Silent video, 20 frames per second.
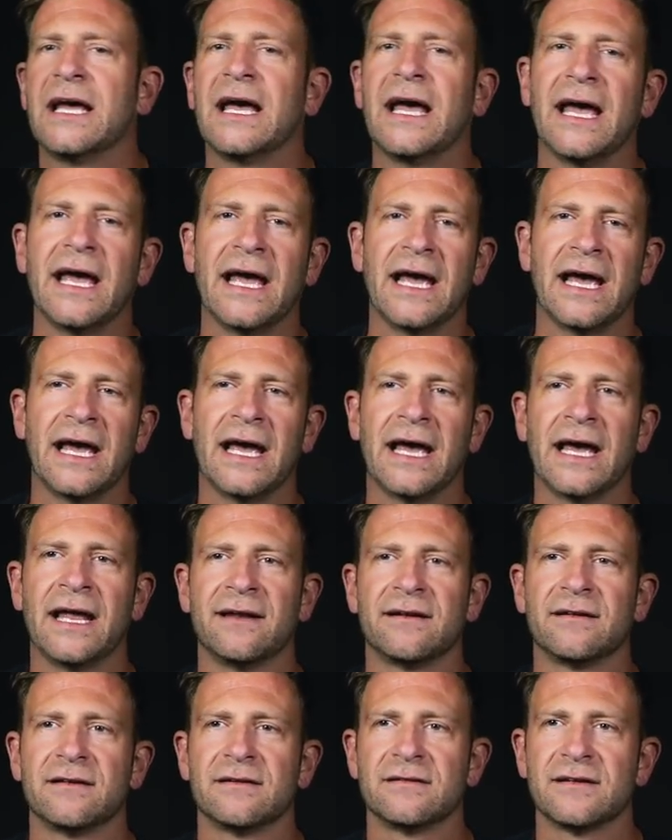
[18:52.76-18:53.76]

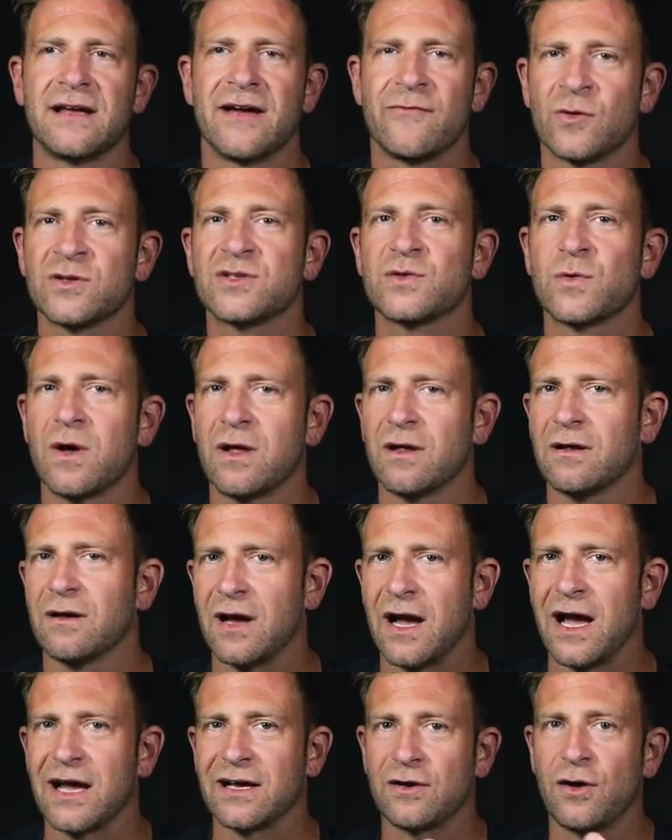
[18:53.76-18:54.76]
And every once in a
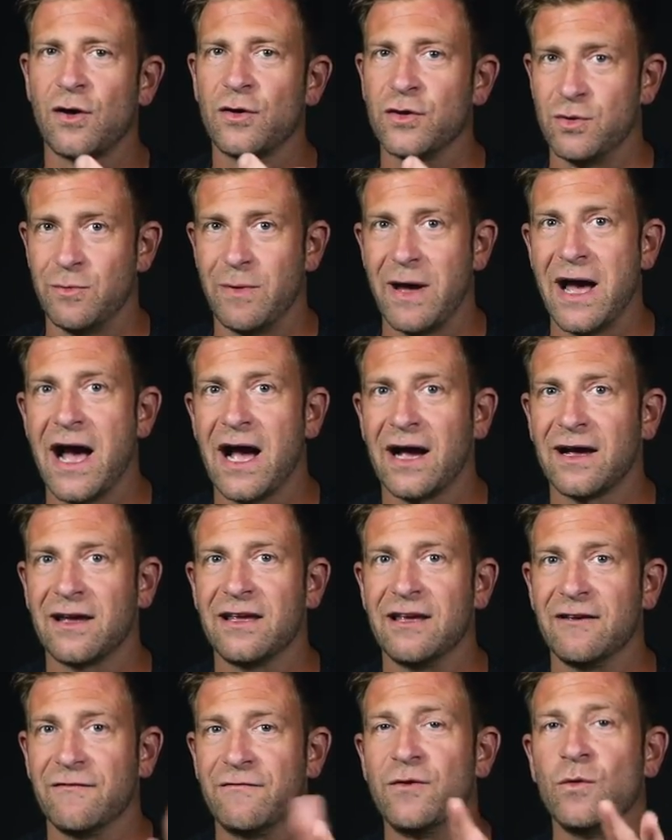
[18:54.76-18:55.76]
while, I call you back
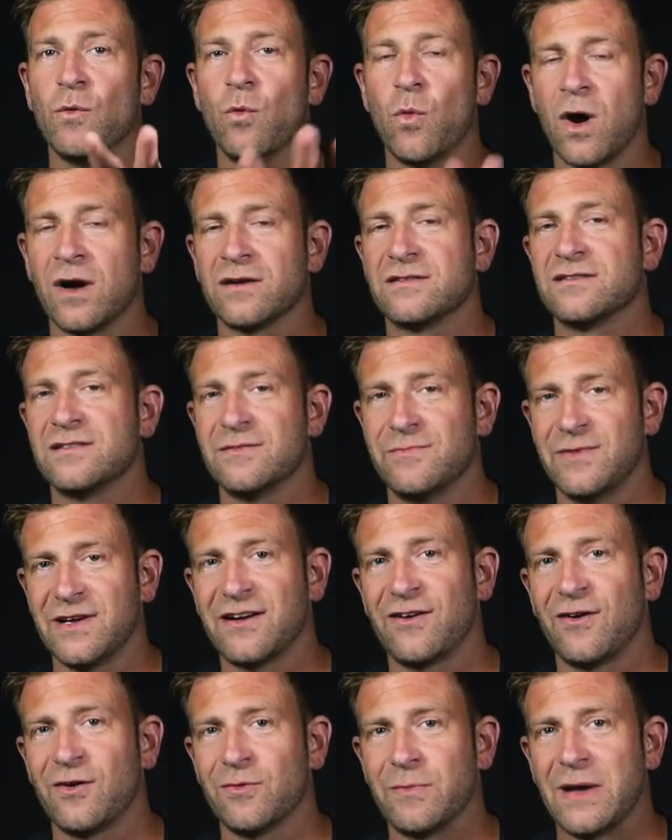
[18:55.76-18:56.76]
if you want to be
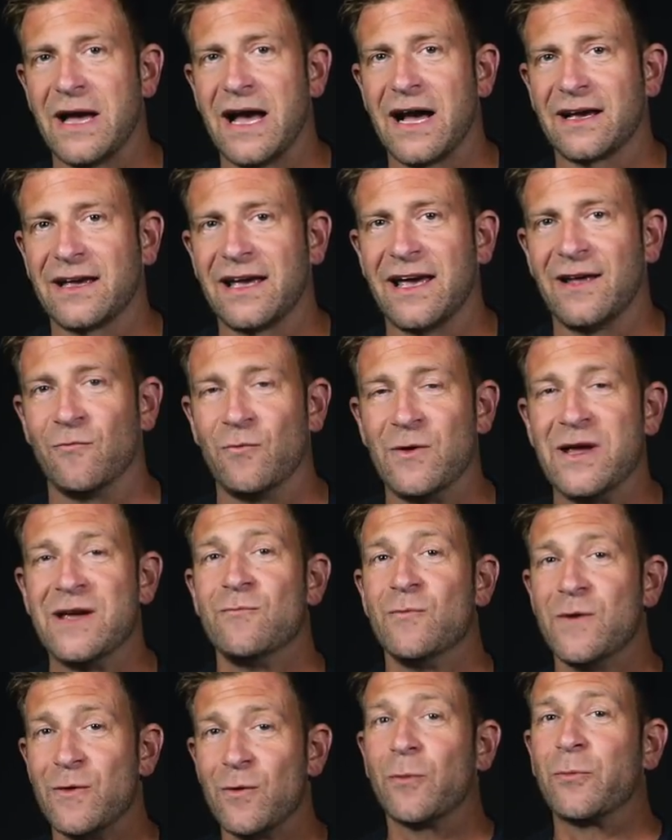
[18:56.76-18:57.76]
called back, and we,
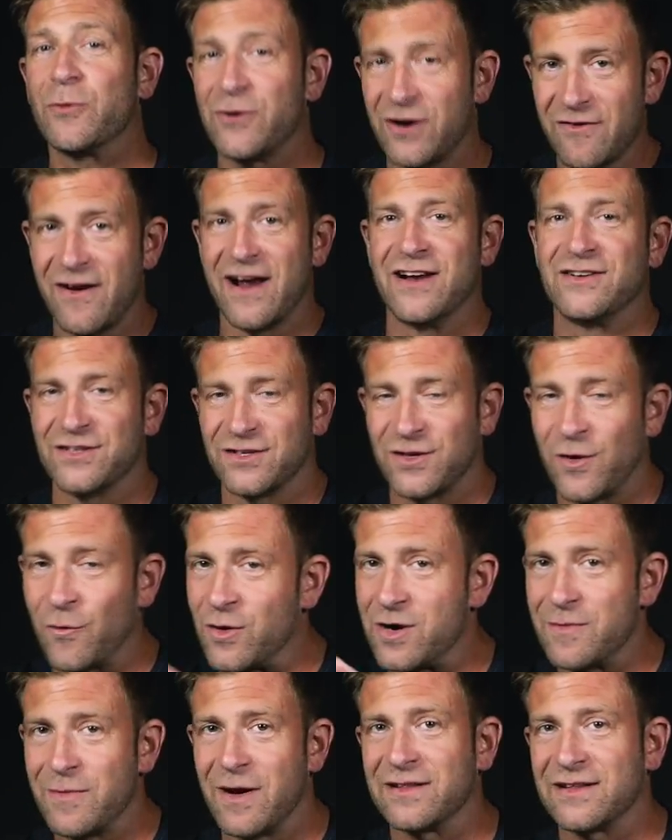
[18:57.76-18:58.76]
we will prearrange it. Don't
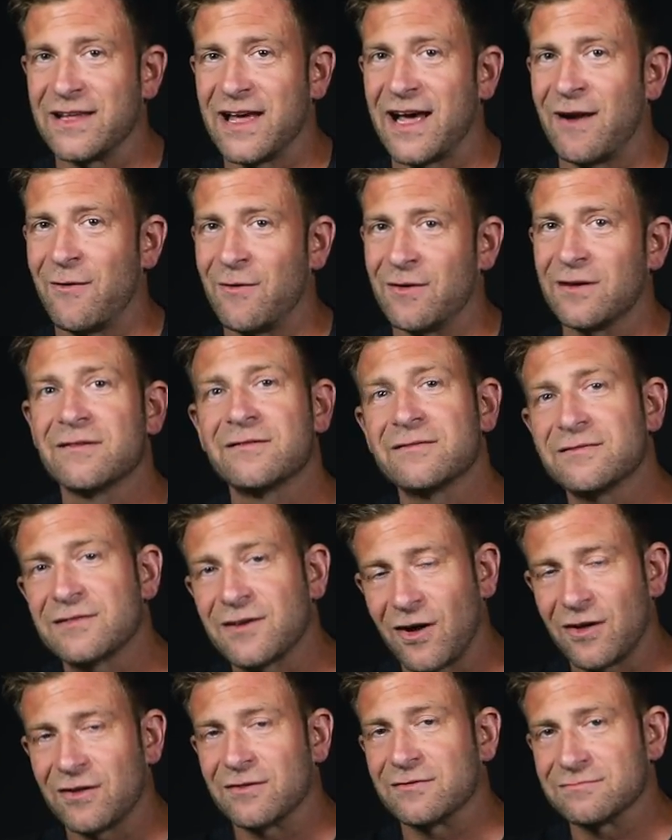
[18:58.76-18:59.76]
worry about that. I don't want to
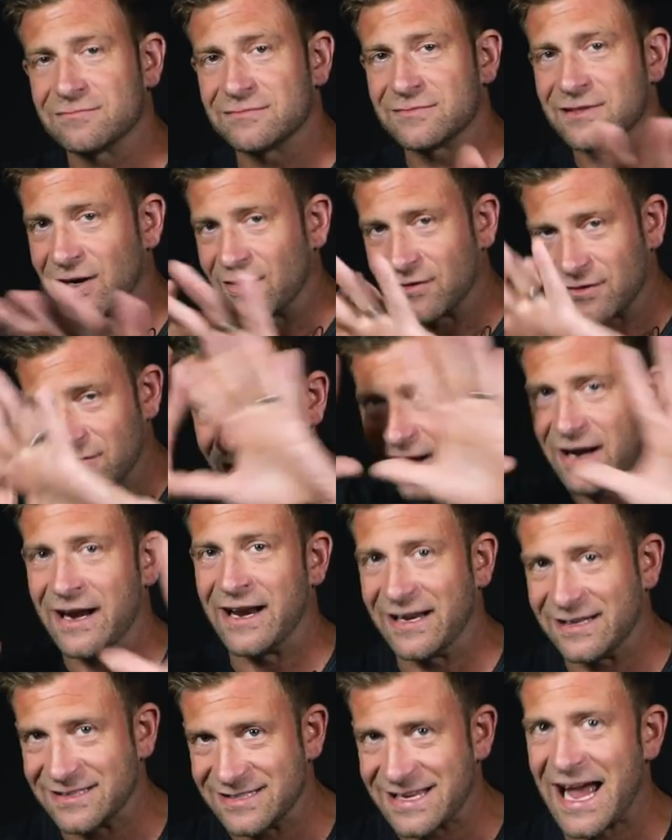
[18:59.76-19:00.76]
call, you know, create
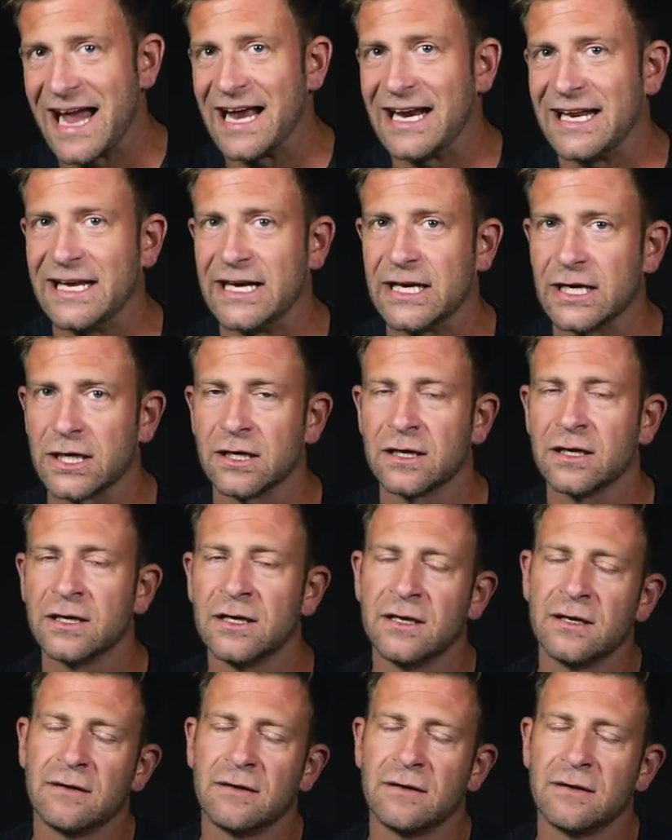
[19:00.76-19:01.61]
anxiety here,